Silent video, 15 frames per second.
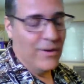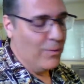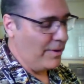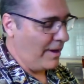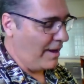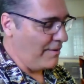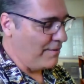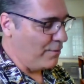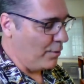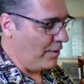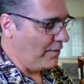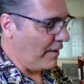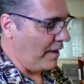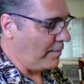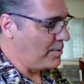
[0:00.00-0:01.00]
when you have
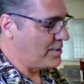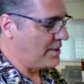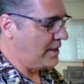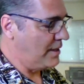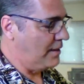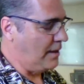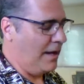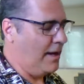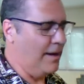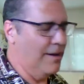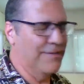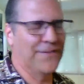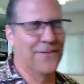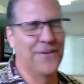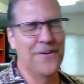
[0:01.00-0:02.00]

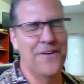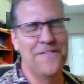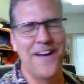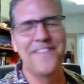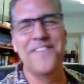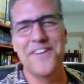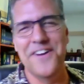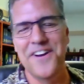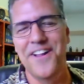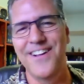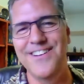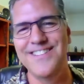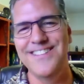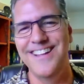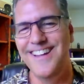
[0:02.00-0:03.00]

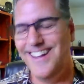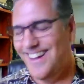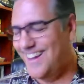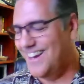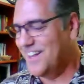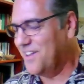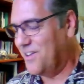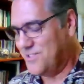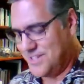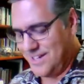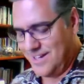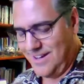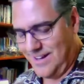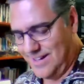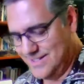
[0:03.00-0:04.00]
$4,500 in closing
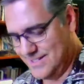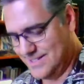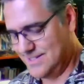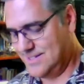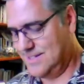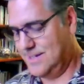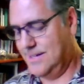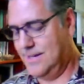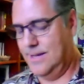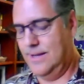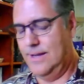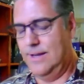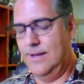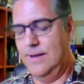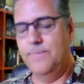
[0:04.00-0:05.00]
costs.
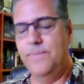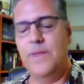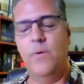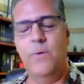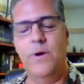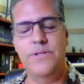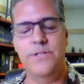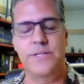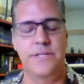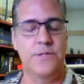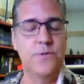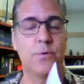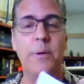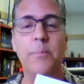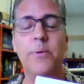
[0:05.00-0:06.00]
Now watch
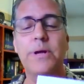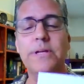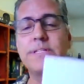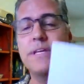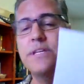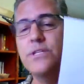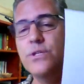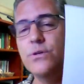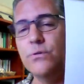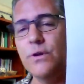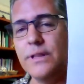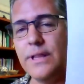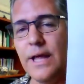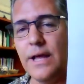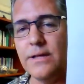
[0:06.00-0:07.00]
this. Remember I said
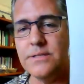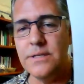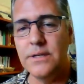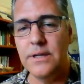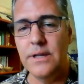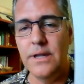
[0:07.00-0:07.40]
$200,000